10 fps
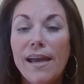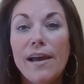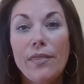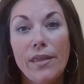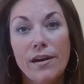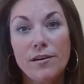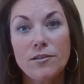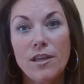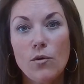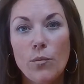and
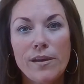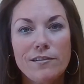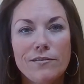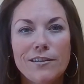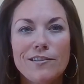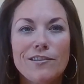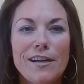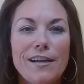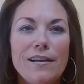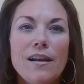theirs. They won't be as
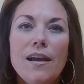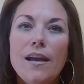frustrated.